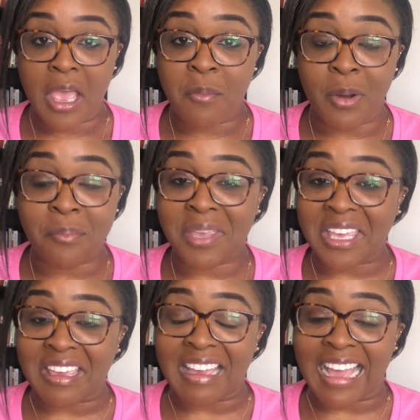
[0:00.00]
But
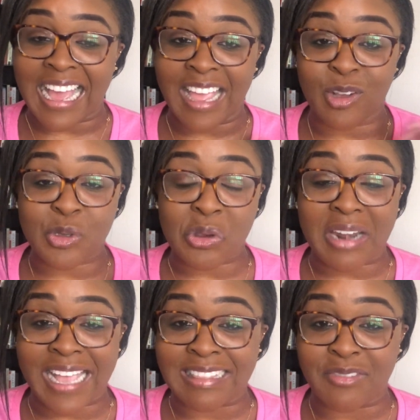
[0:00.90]
me, I also
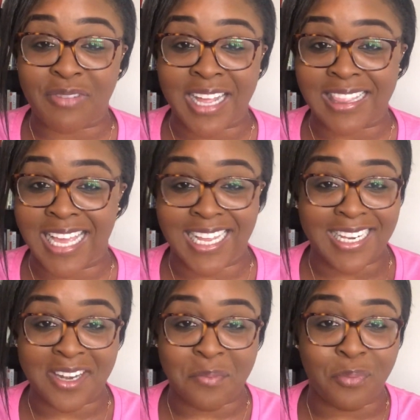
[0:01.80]
like the fact
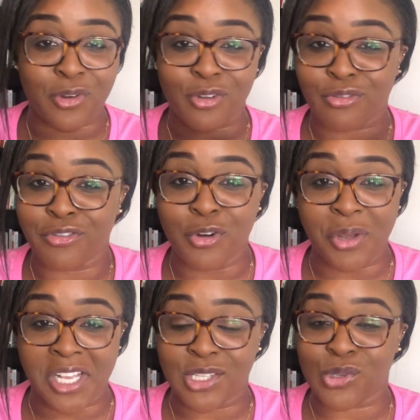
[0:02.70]
that the book flew
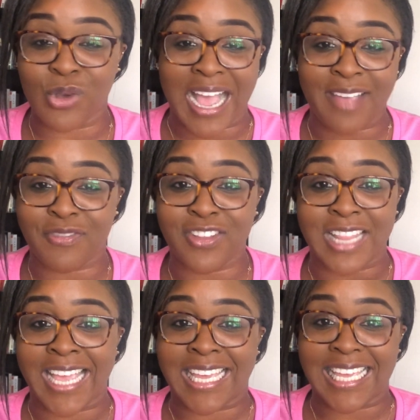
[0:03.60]
into, I felt
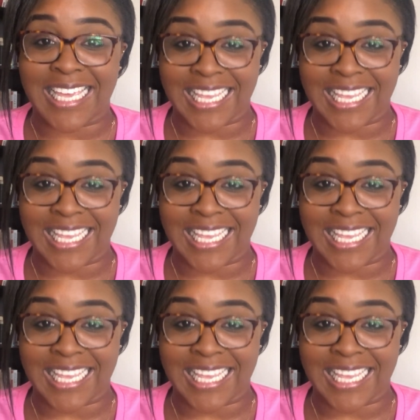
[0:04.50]
like